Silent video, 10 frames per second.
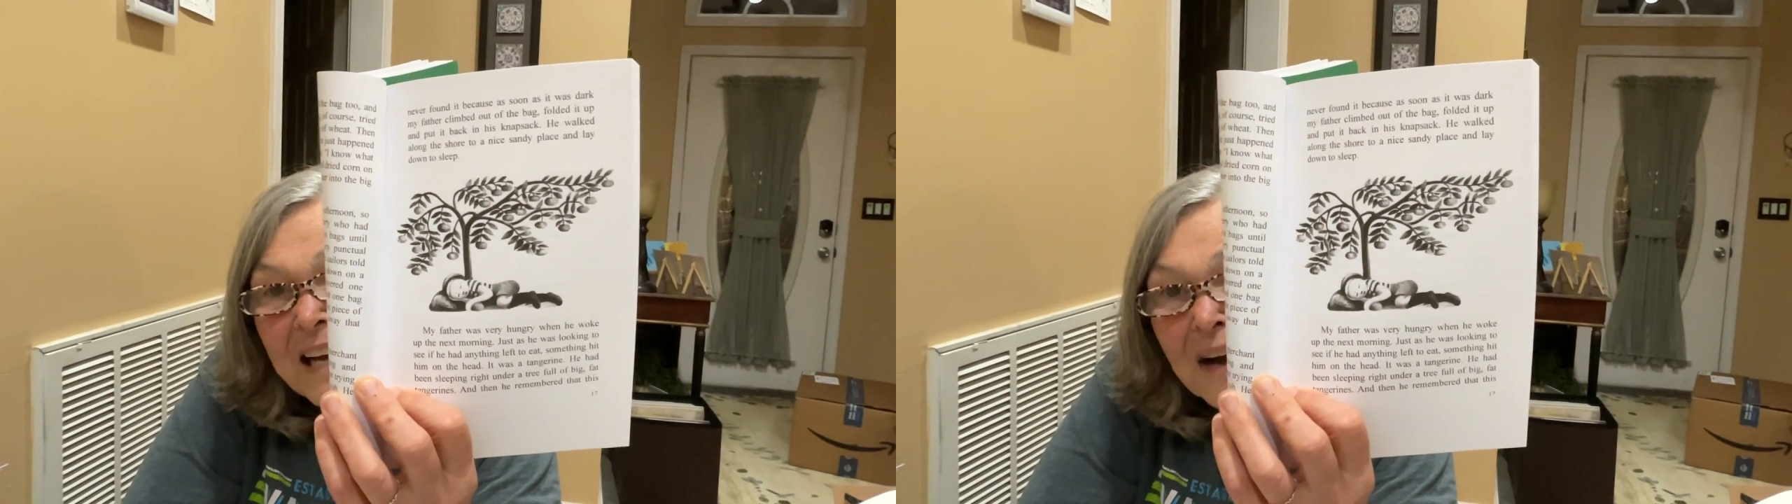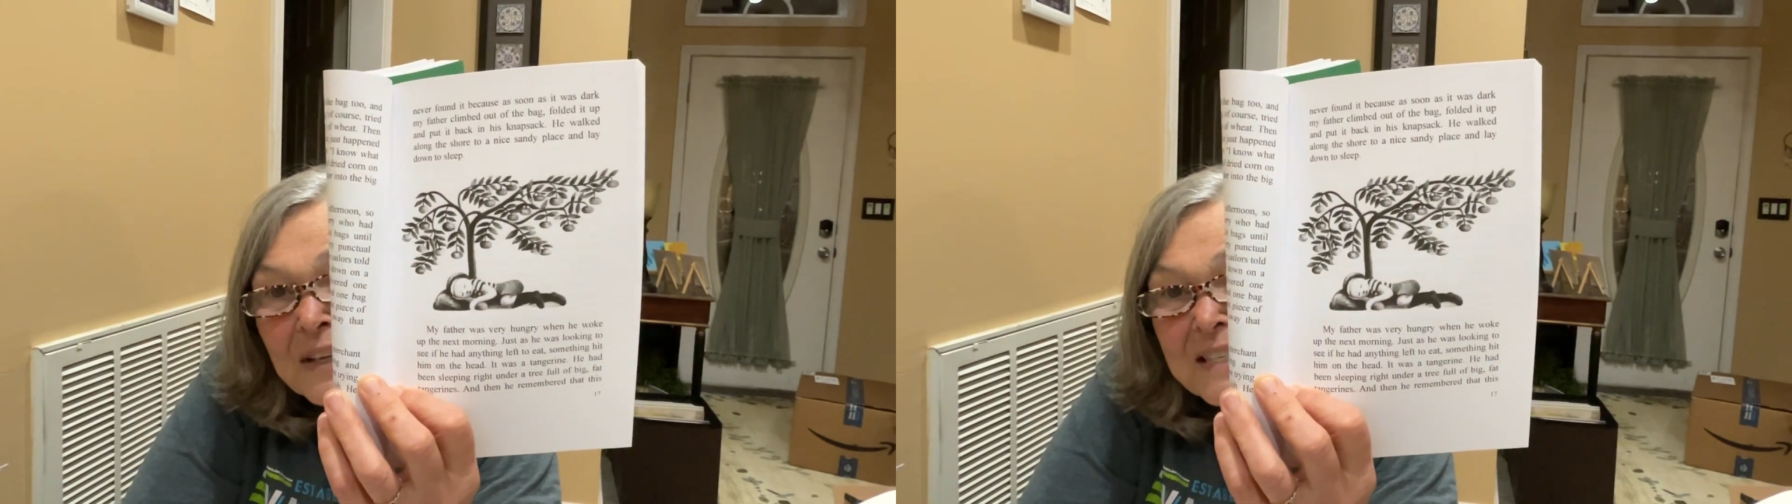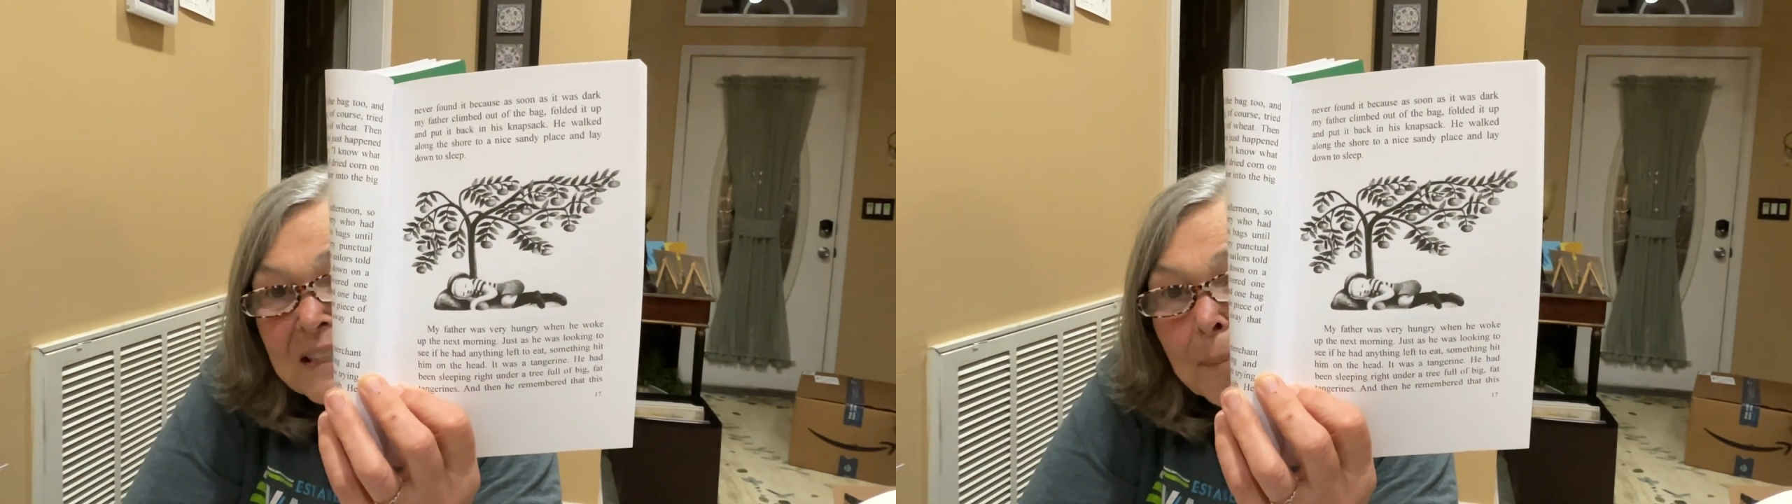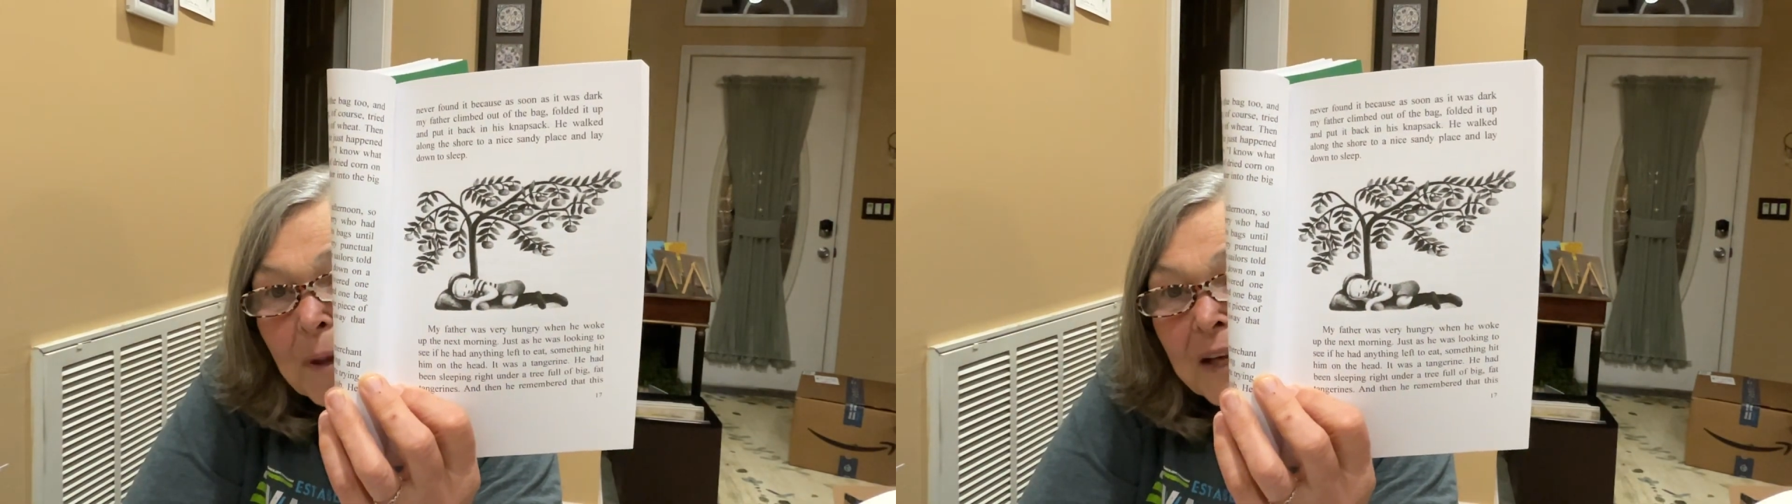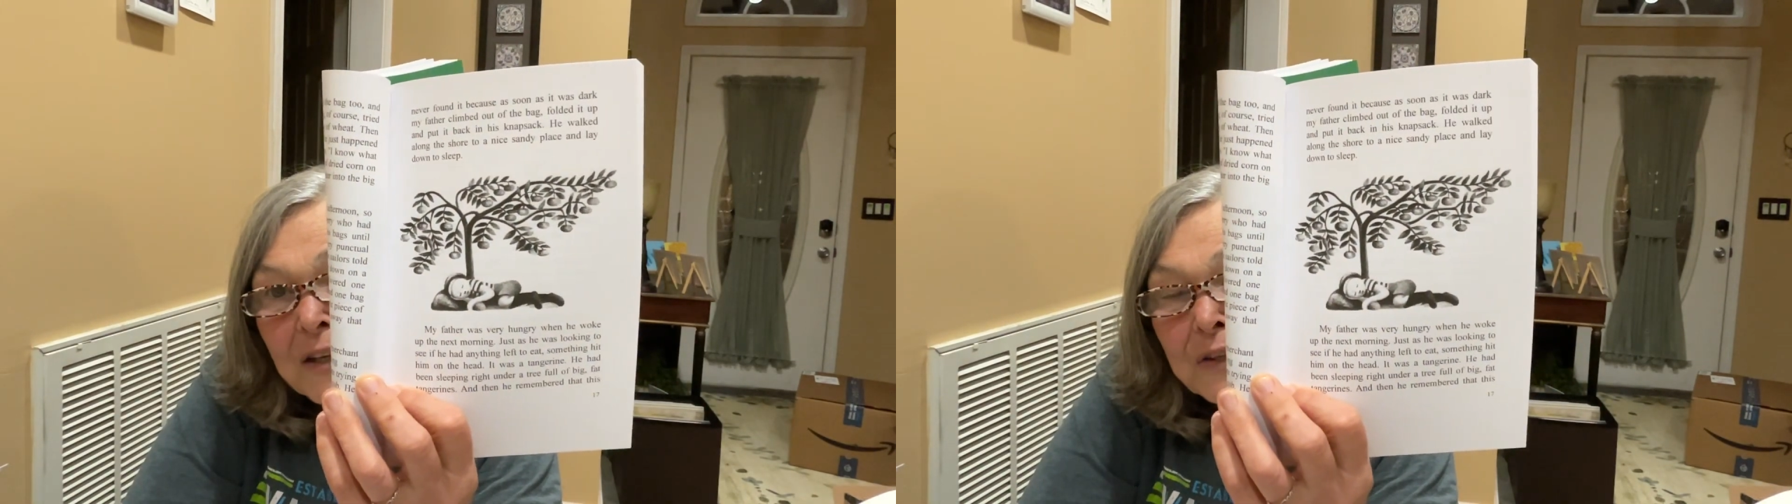now he's
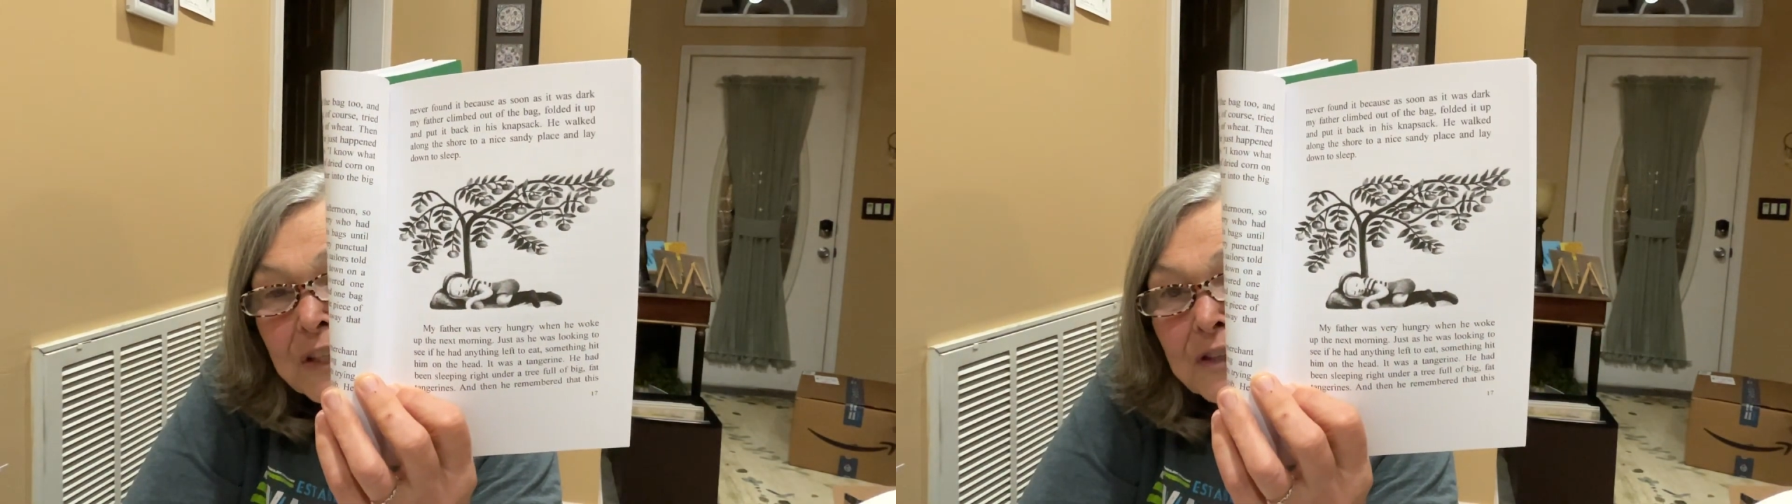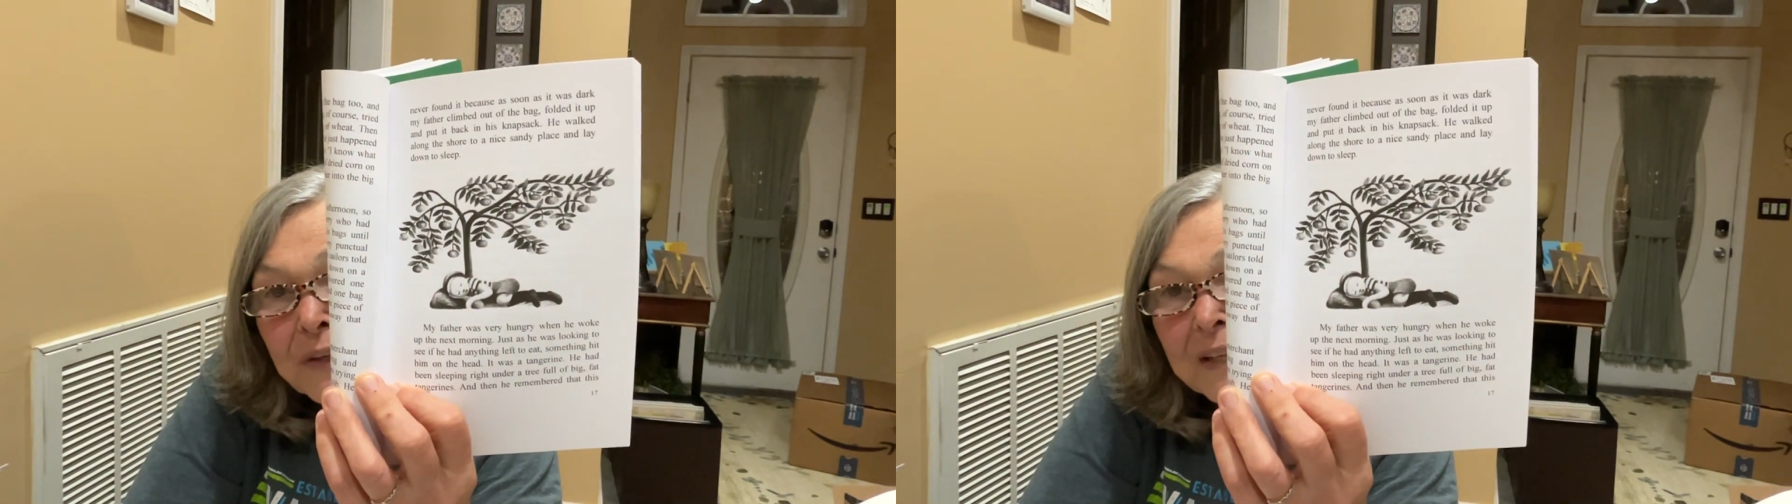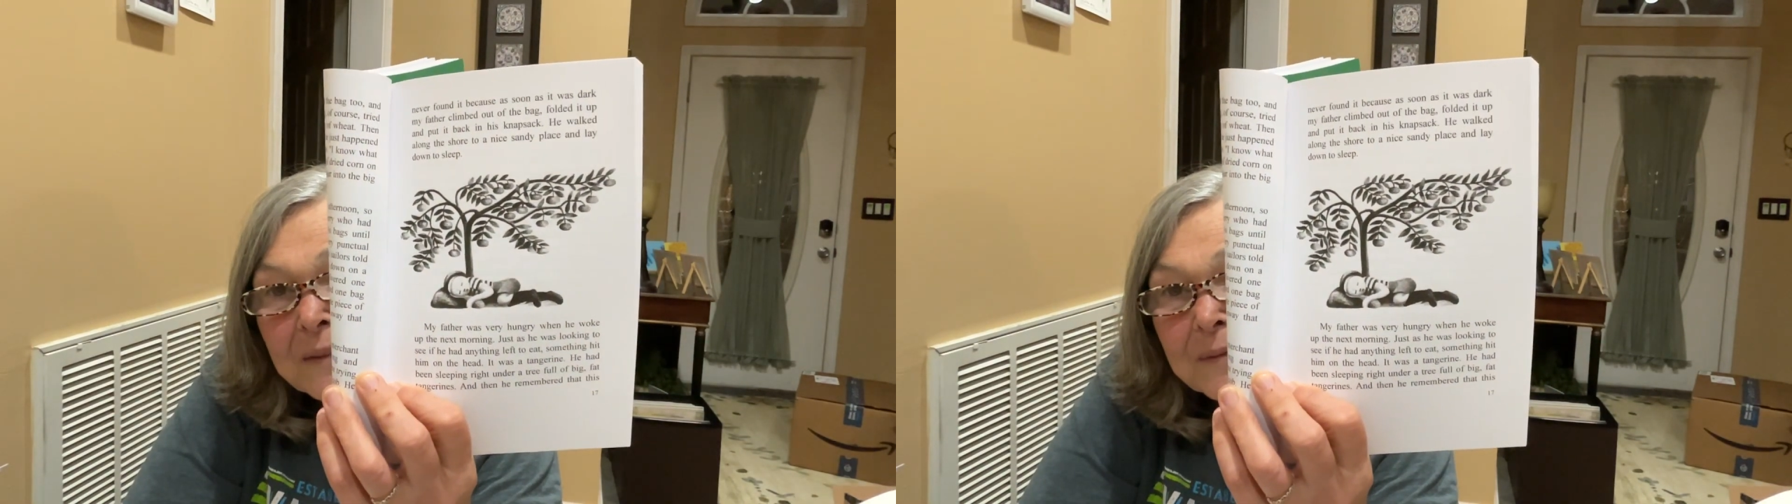sleeping under a tree.